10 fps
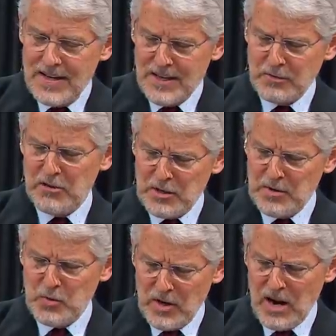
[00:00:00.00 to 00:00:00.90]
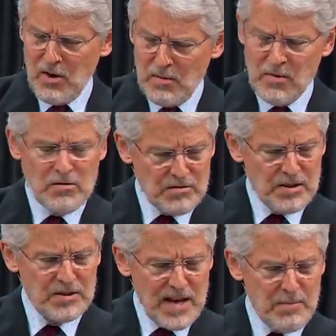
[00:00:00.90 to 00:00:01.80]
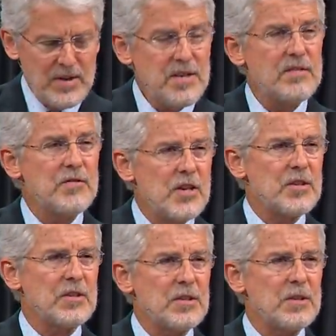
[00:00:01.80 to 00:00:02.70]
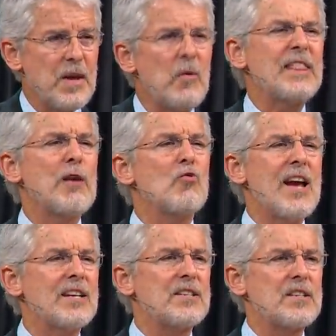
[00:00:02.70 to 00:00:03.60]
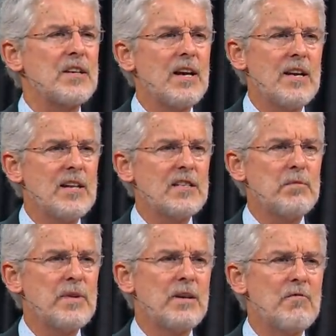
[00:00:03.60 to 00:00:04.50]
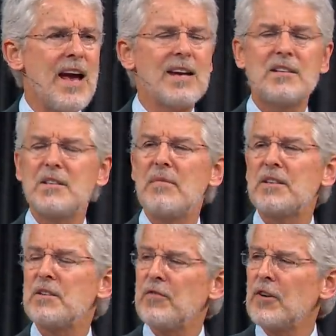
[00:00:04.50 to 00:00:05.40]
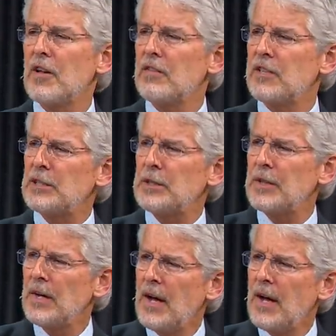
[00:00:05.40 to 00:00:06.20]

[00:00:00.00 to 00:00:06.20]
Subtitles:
This Christmas, what I want most is that peace of Jesus. I want that rest. This has been a ragged semester for all of us.